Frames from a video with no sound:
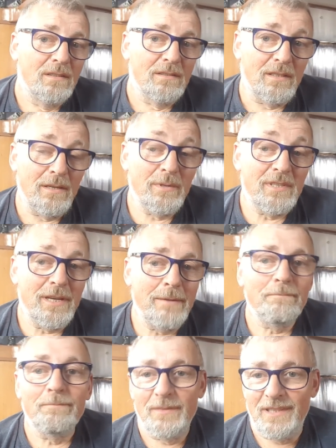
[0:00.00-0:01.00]
So now it's
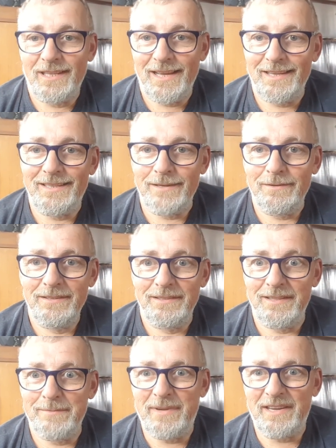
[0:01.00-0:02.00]
time to head down
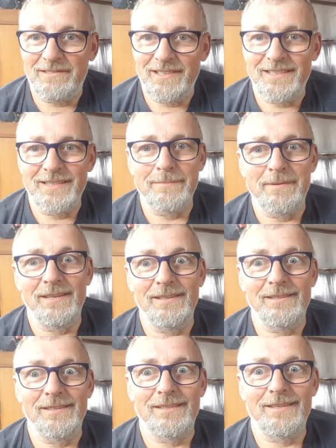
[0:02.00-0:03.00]
to the batteries in the
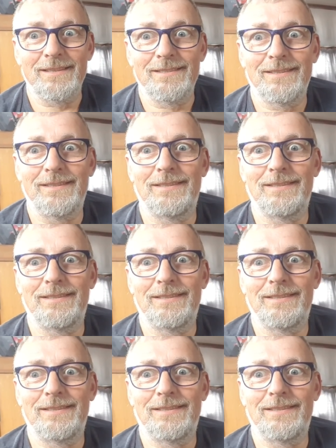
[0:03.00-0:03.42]
bilge.